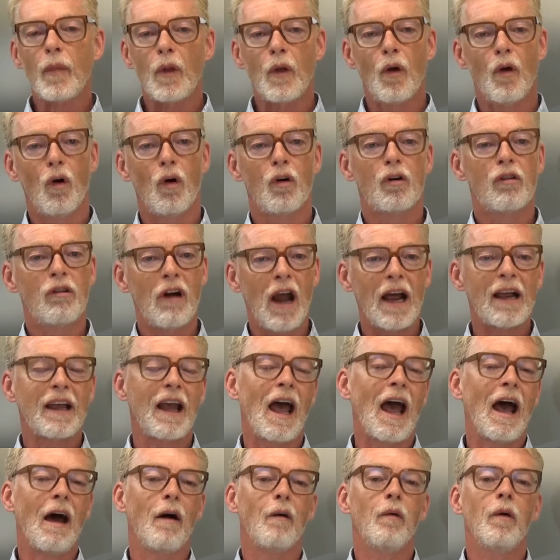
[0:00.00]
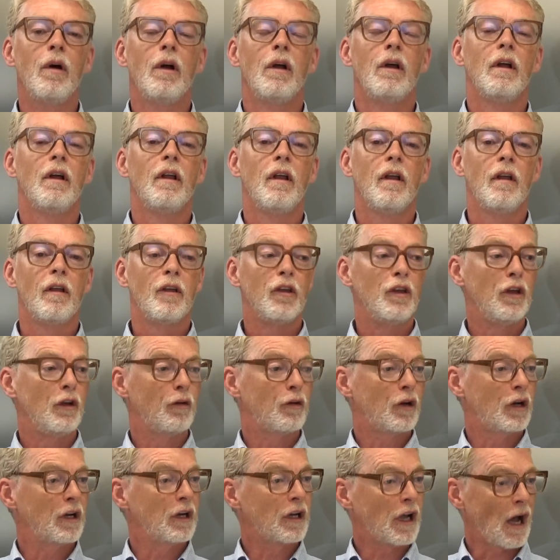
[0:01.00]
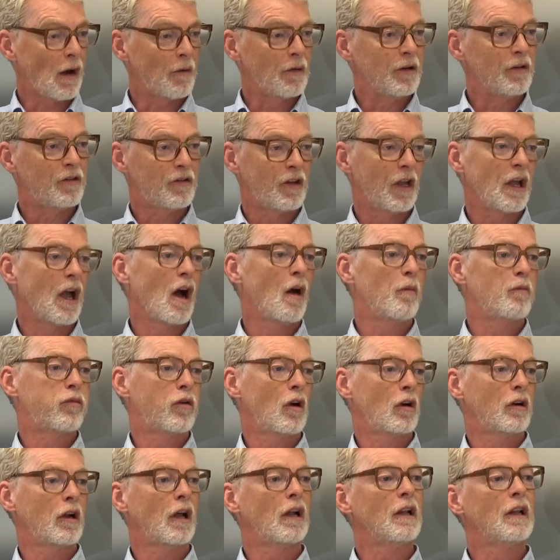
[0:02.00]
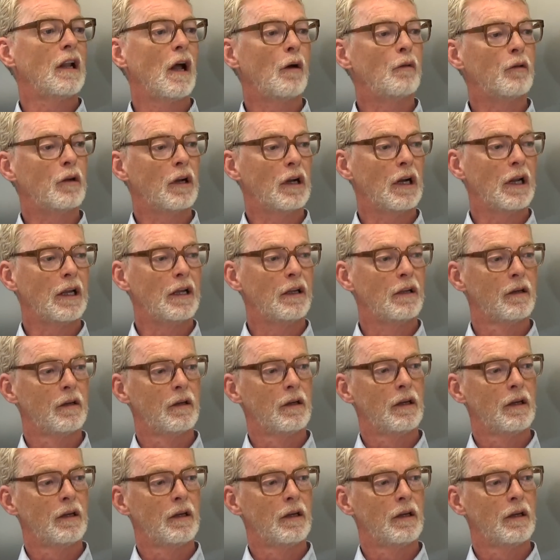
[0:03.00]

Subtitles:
or Krakow, you can go and see our product locally.